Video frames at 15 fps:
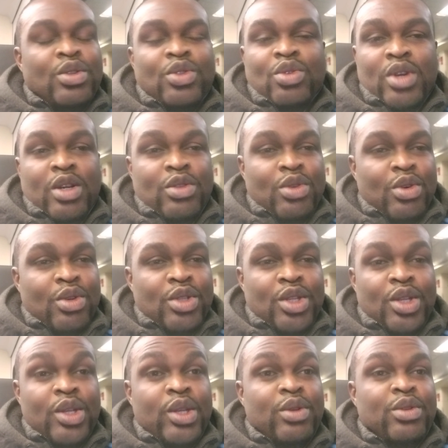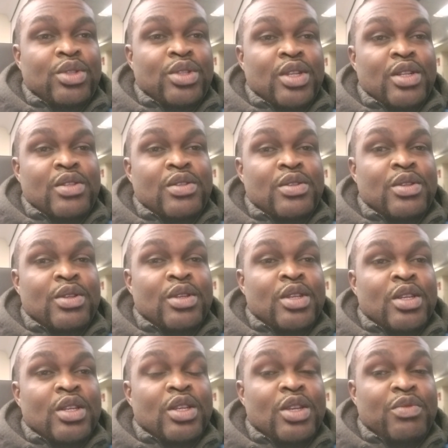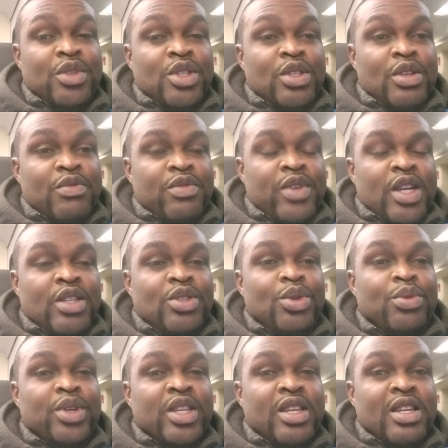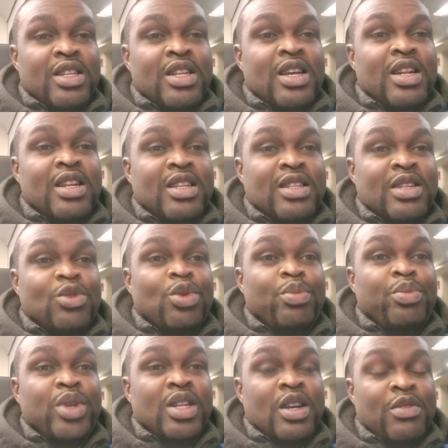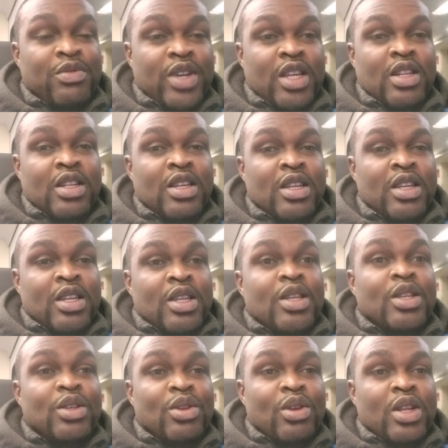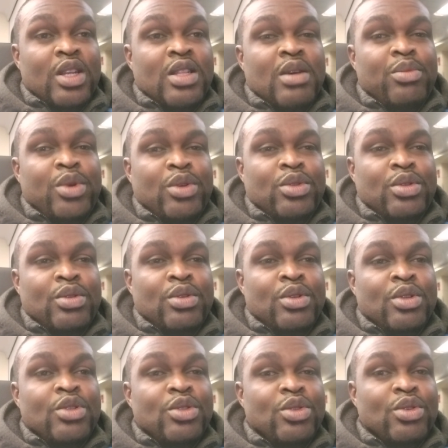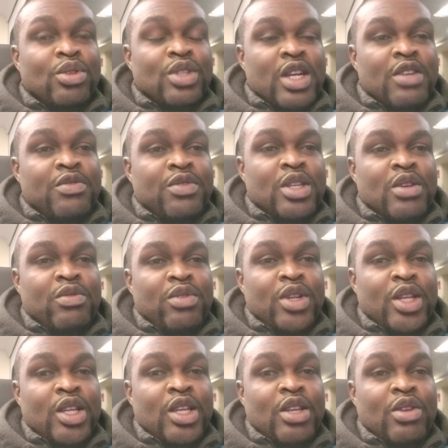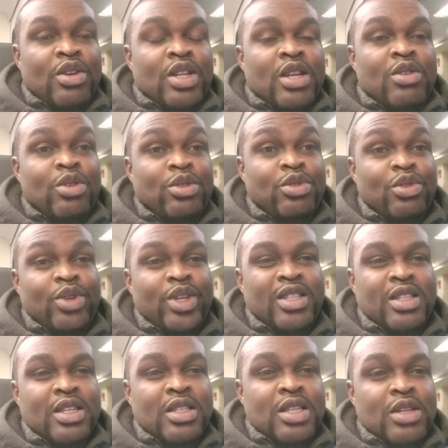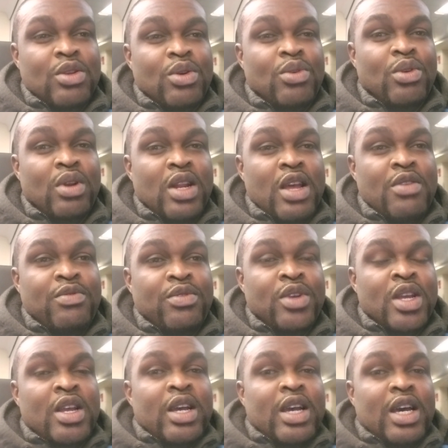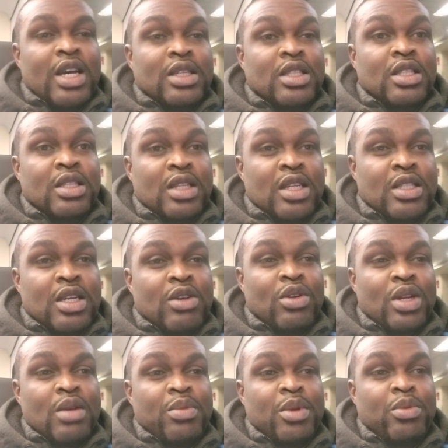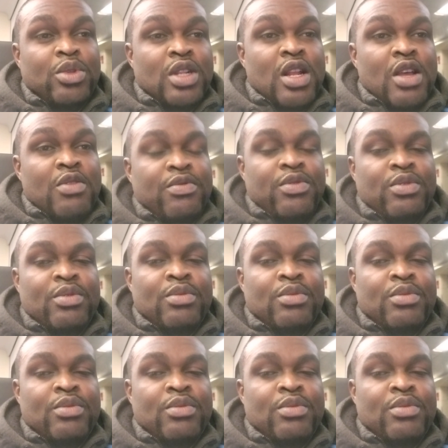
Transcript: throughout all the EU states. If it is a fine, you will get that letter to pay that fine in your letterbox. So drive carefully in order not to endanger your own life and endanger other people's life.